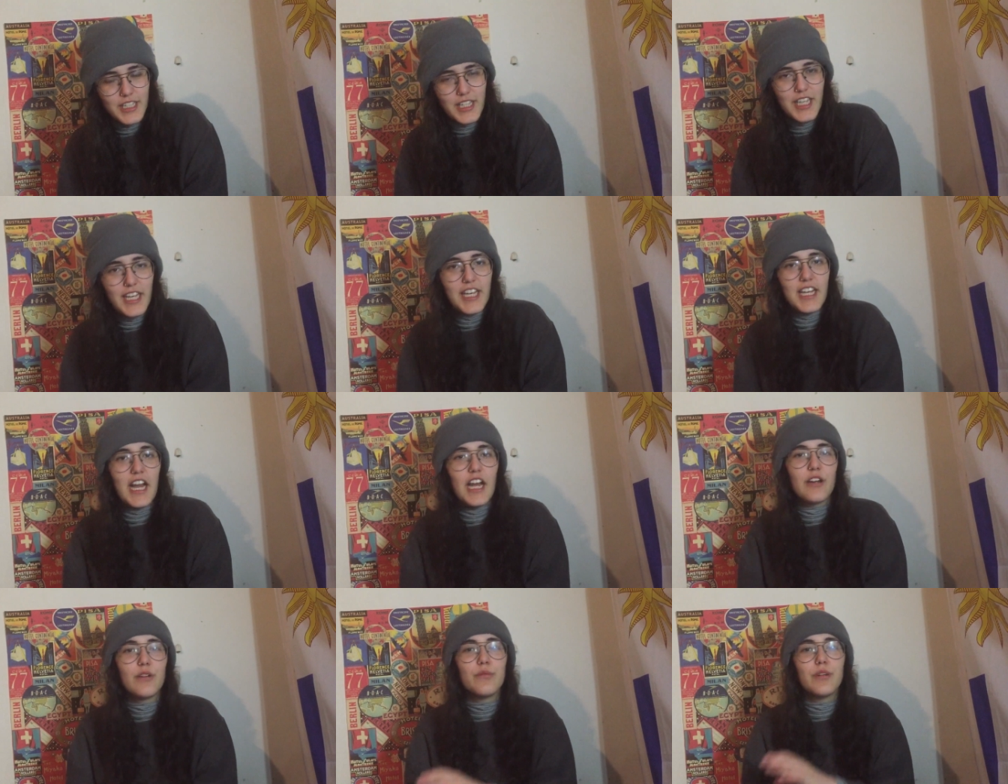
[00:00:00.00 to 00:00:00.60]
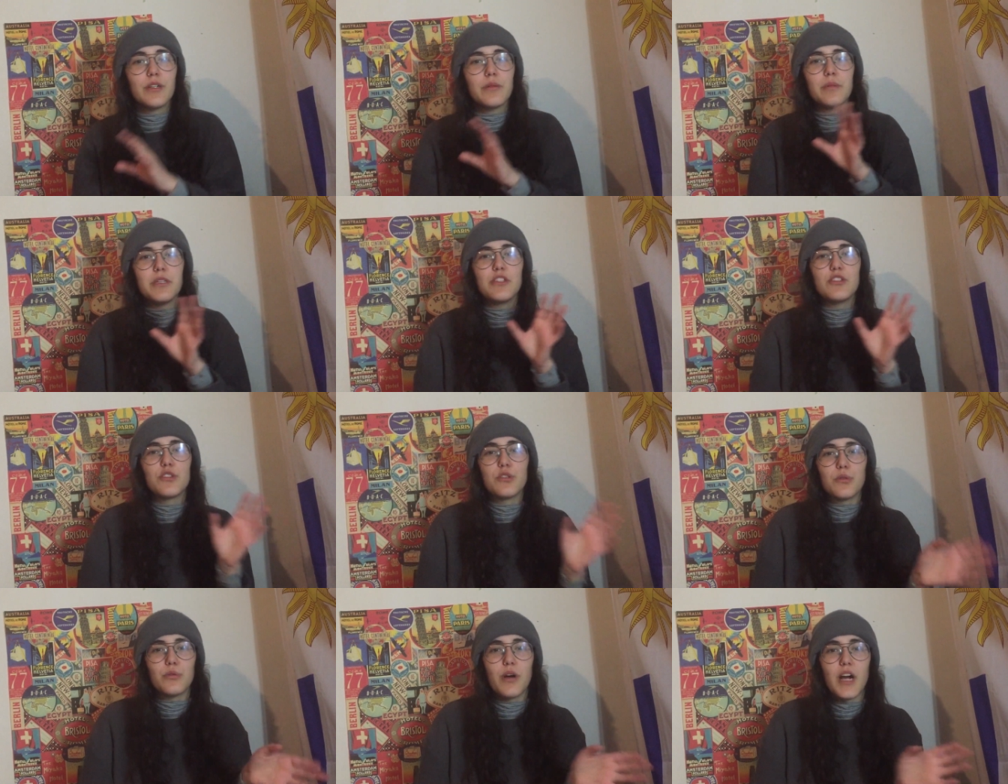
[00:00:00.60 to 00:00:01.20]
Like I don't want to be
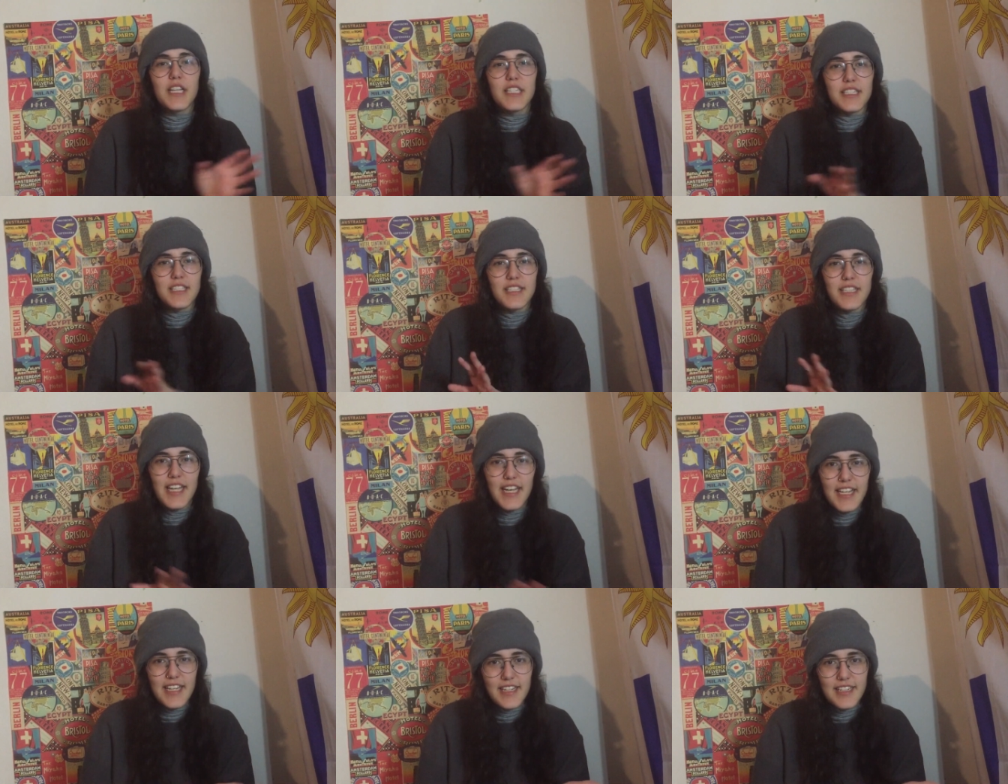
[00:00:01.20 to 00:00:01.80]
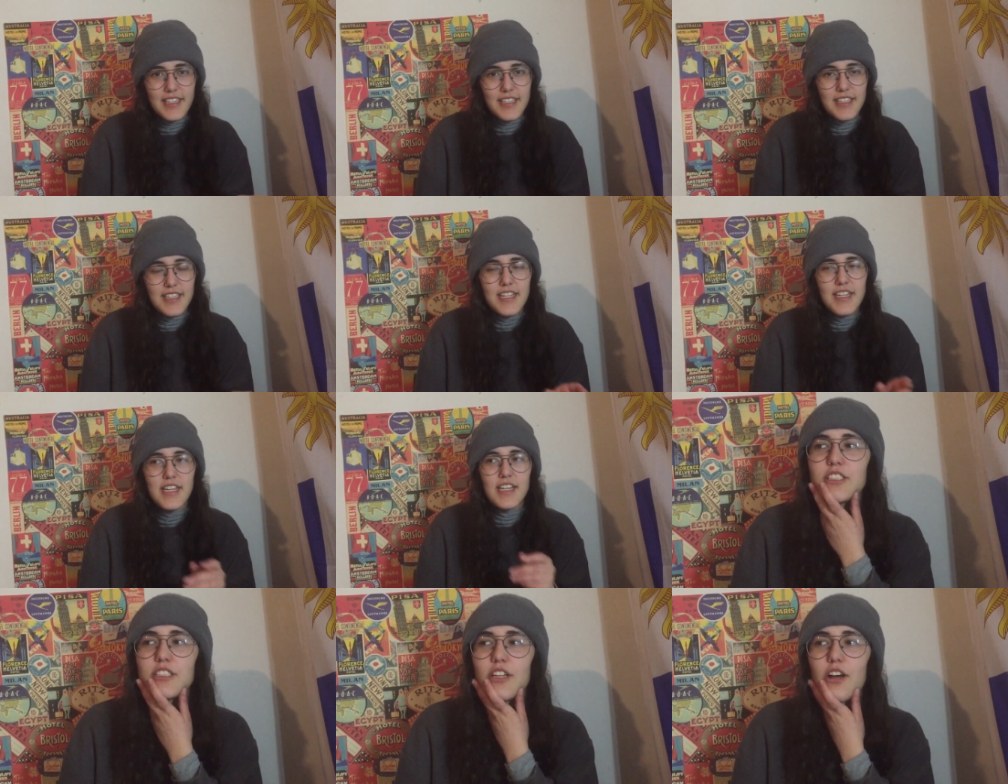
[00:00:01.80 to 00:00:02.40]
too isolated,
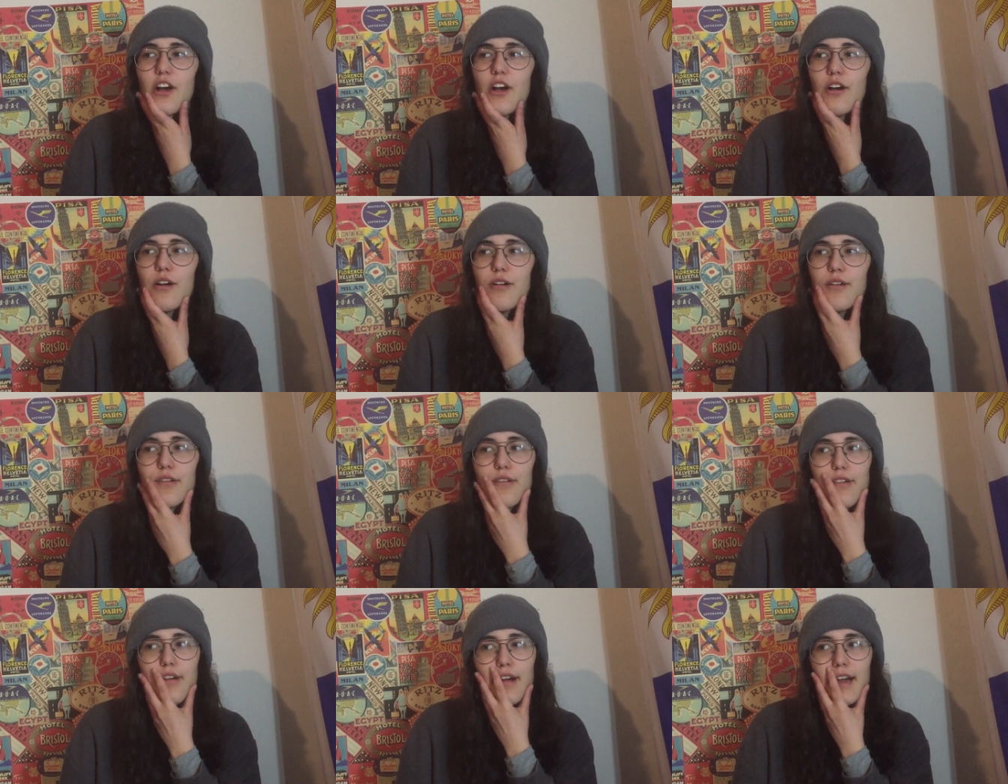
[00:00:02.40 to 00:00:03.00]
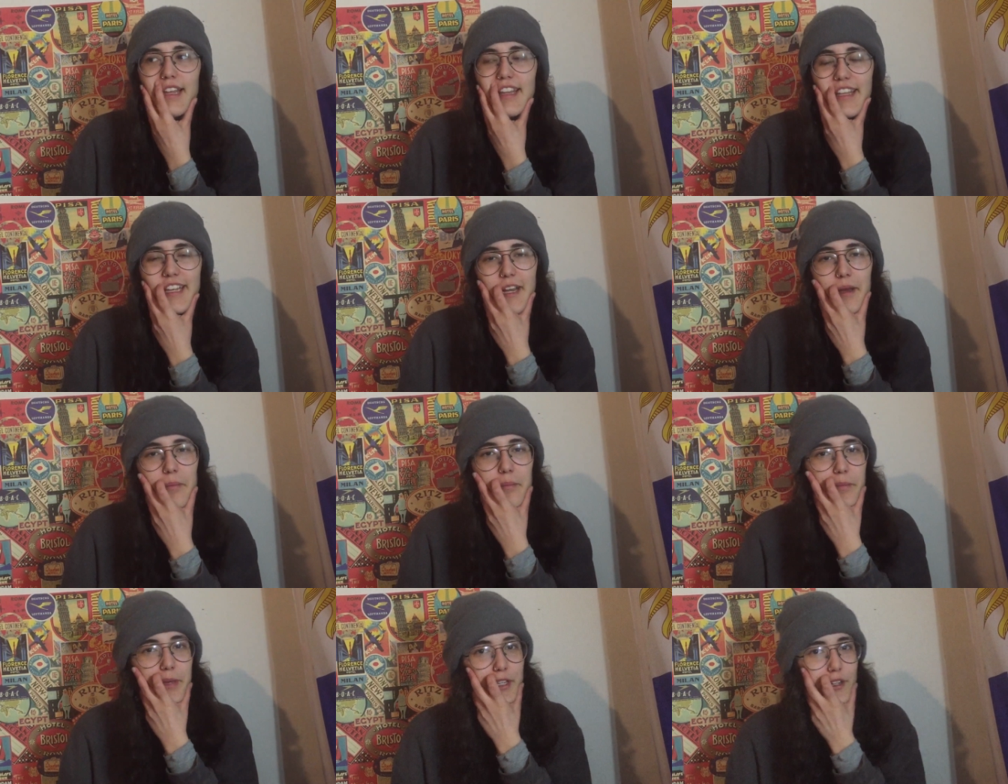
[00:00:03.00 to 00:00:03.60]
so I think
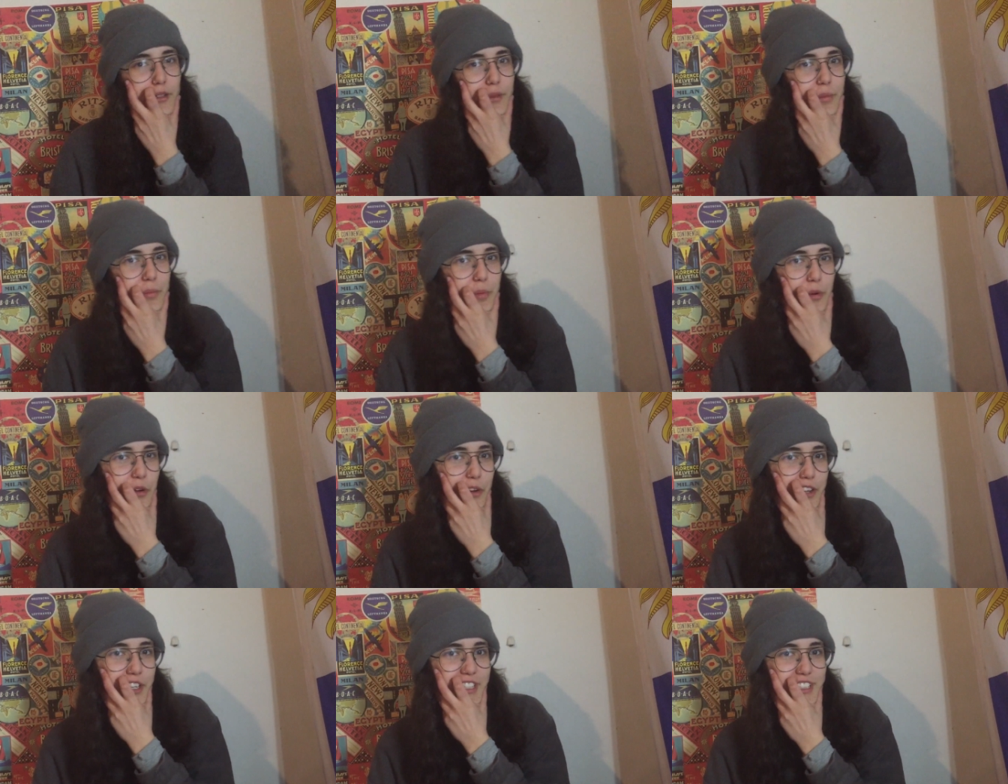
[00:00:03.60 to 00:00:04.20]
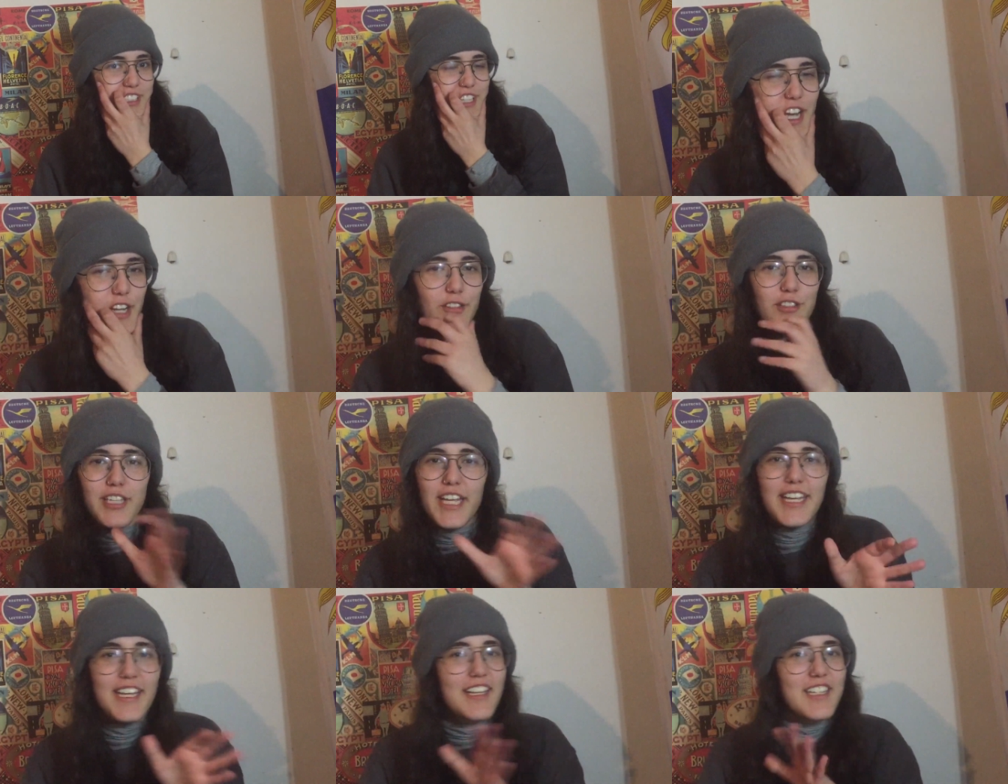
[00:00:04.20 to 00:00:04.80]
a middle point. I
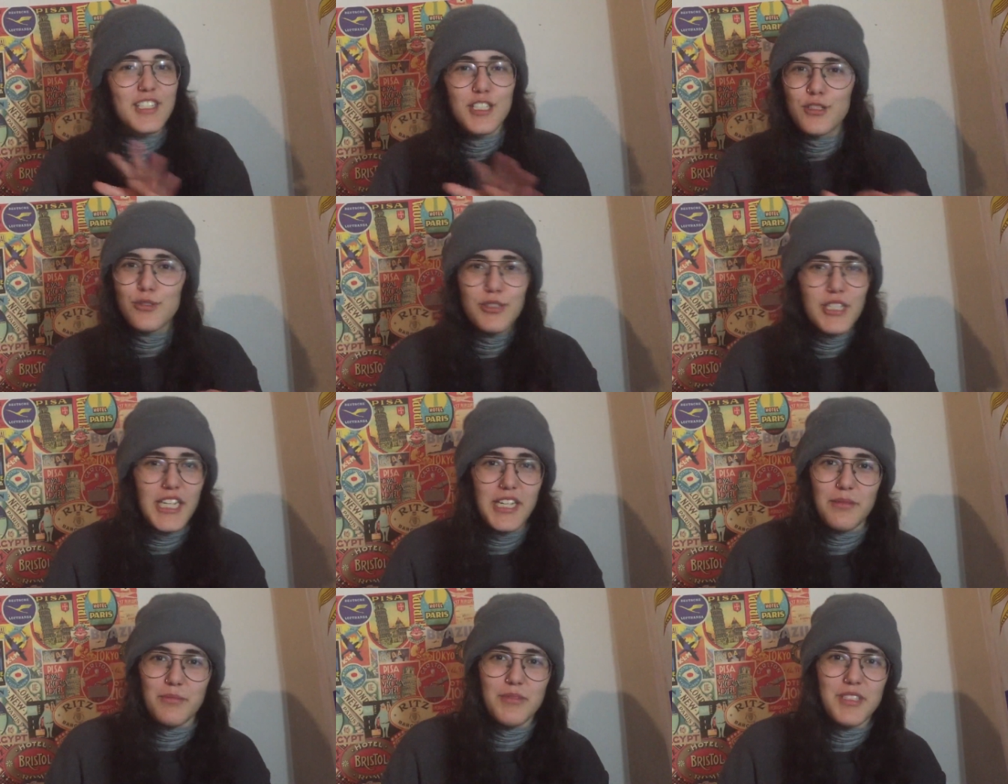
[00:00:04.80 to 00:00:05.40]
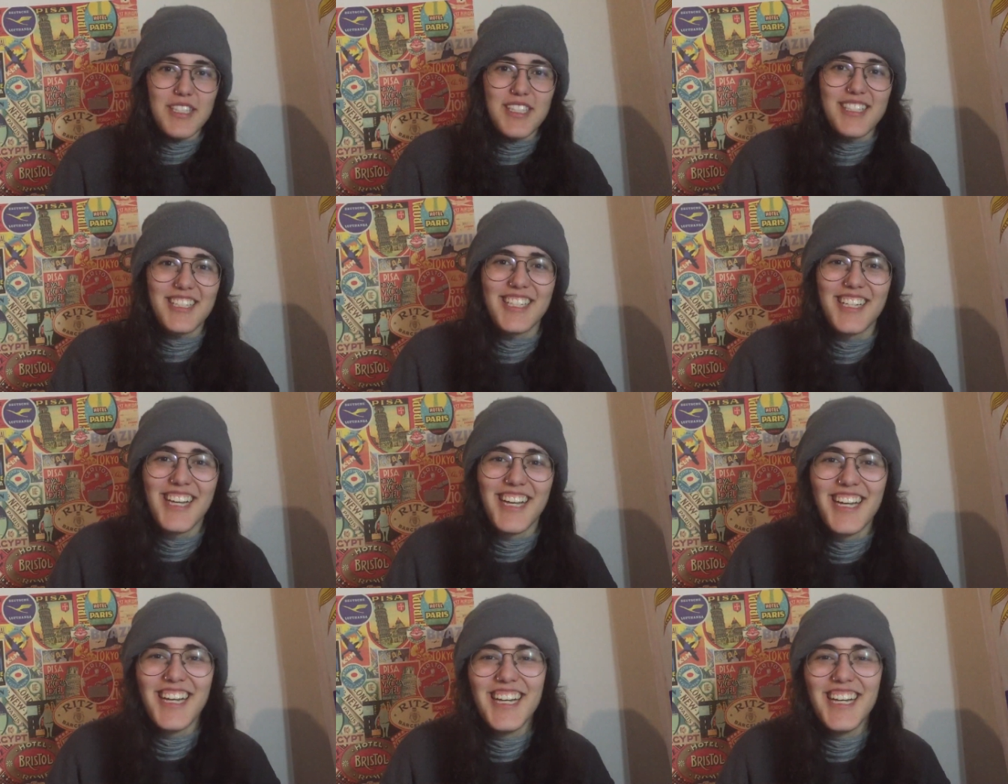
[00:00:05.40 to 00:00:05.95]
don't like extremes.